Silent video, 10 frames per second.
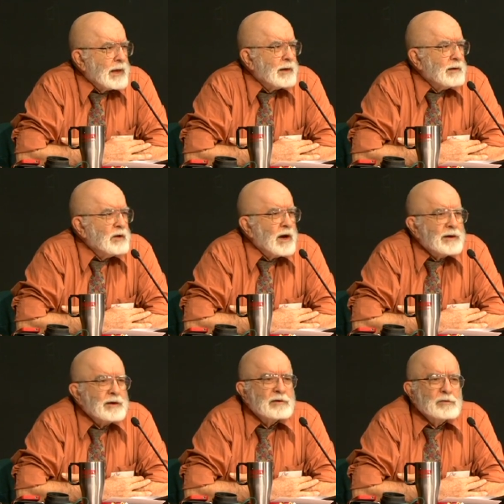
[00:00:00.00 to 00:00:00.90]
In
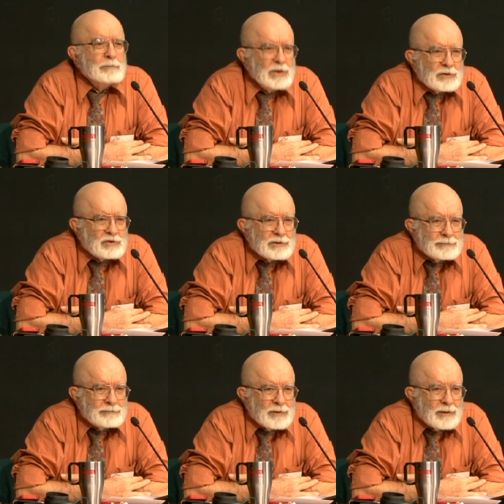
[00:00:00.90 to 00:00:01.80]
Huntington Beach,
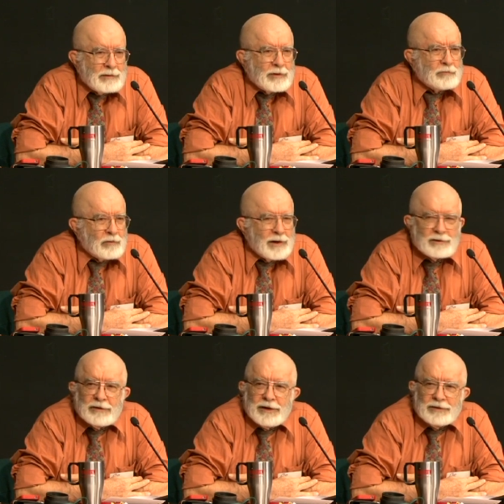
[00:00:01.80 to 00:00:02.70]
they
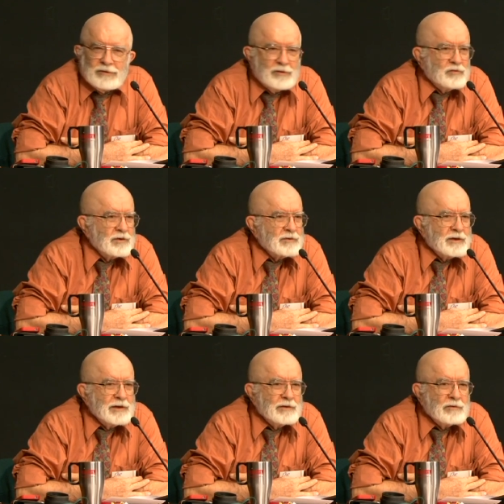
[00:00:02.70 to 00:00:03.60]
fracked in
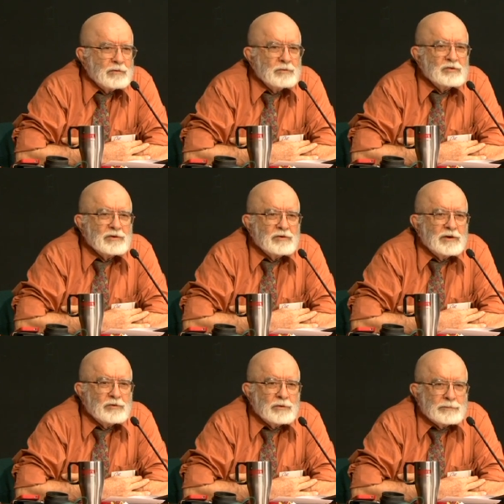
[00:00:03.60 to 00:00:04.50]
1960 through
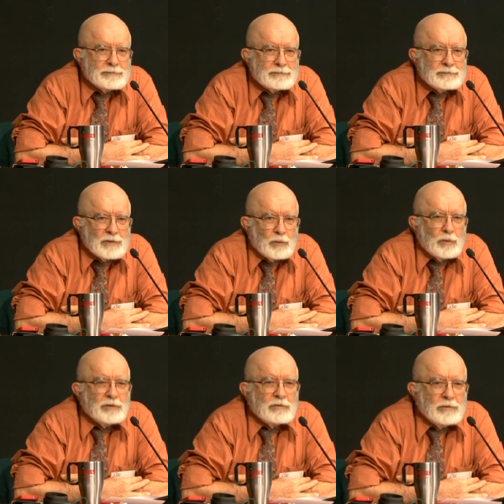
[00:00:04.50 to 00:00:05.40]
62
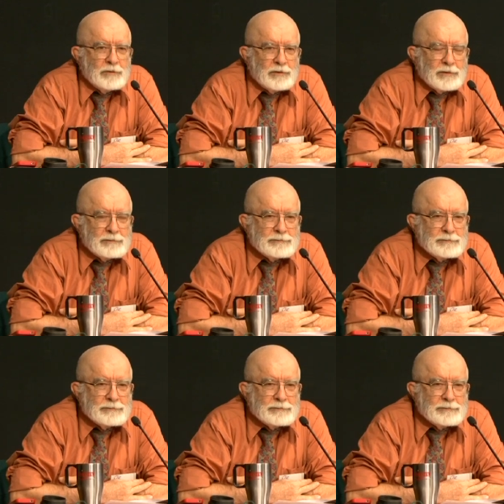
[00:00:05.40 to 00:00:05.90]
with crude oil.